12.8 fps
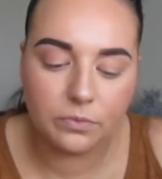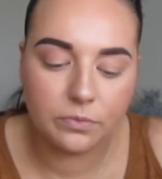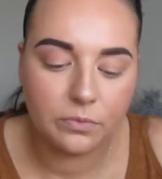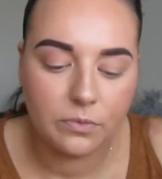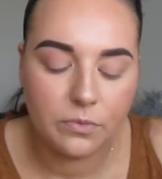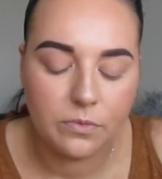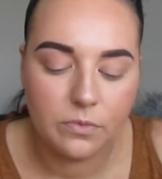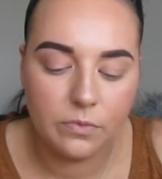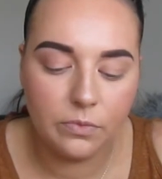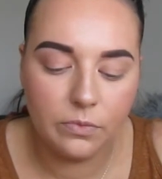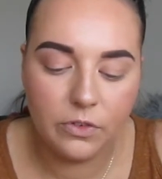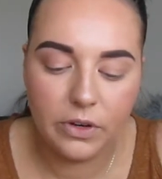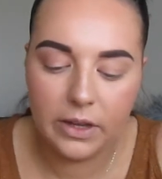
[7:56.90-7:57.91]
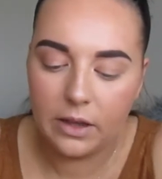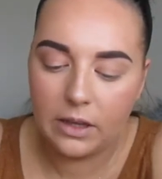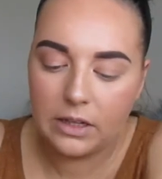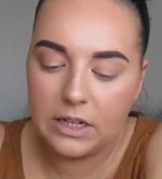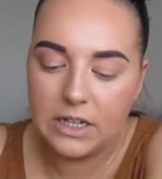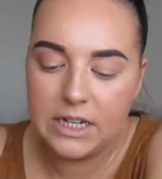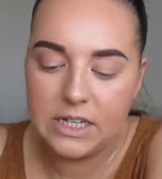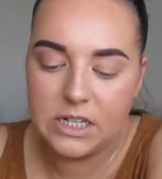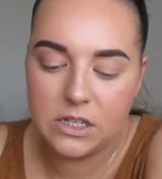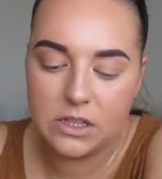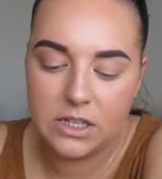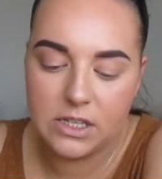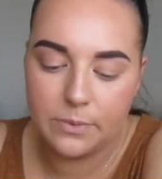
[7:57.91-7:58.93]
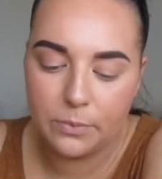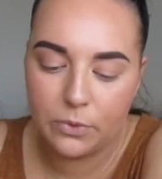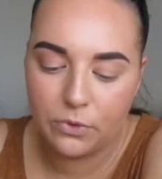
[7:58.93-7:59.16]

I feel like I'm going to need this